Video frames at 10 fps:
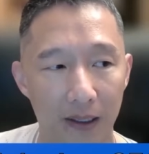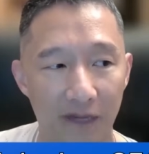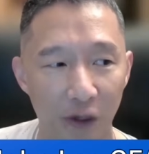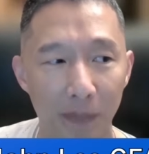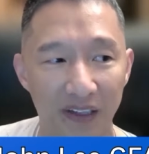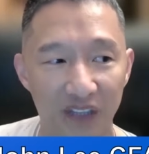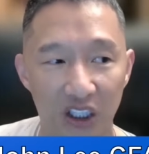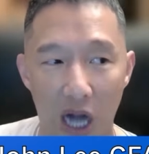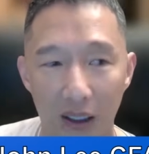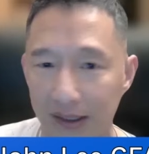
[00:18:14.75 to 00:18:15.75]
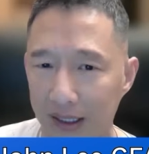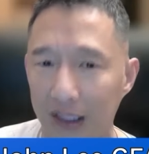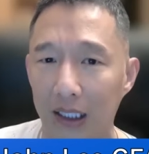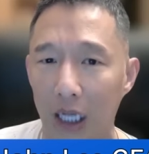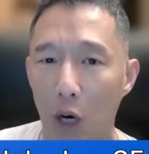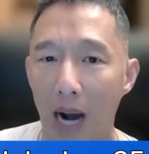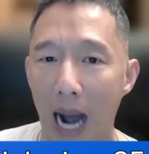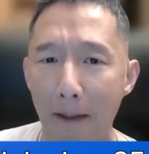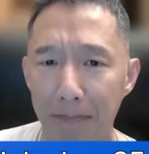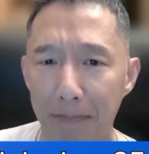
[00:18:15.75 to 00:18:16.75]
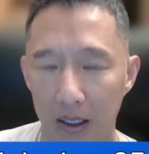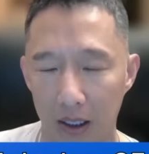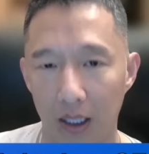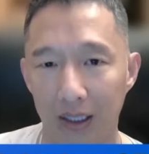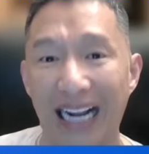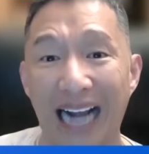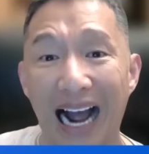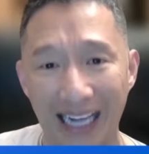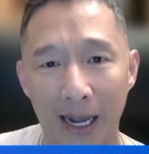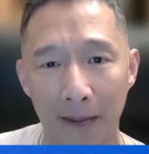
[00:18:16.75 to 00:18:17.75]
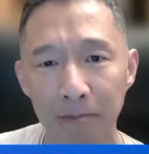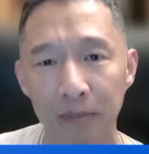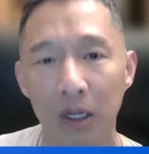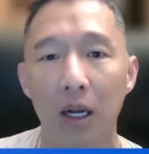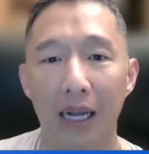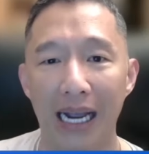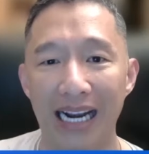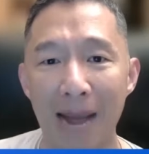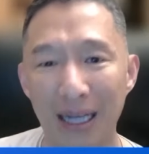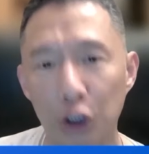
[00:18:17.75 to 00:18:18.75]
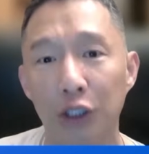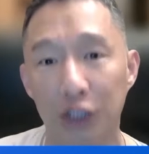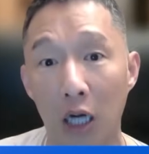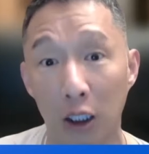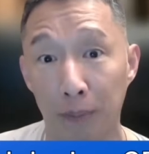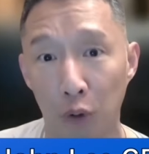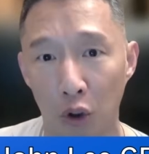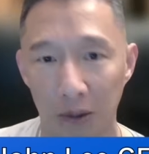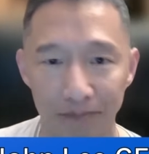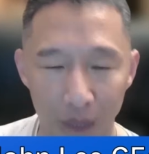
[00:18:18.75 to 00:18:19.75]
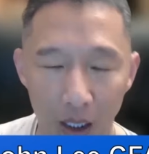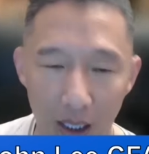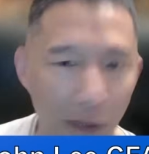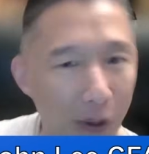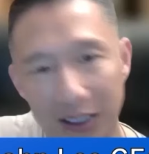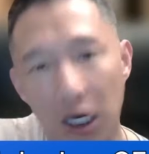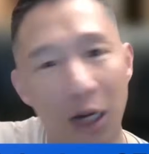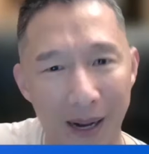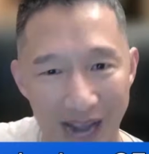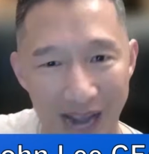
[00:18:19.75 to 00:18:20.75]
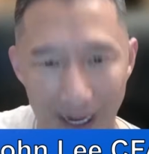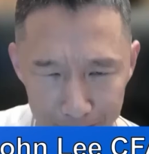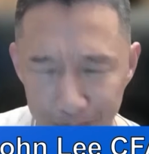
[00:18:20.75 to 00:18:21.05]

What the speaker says: you believe the dollar is going to go up, like I am, and I'm actually a dollar bull, and we can talk about that.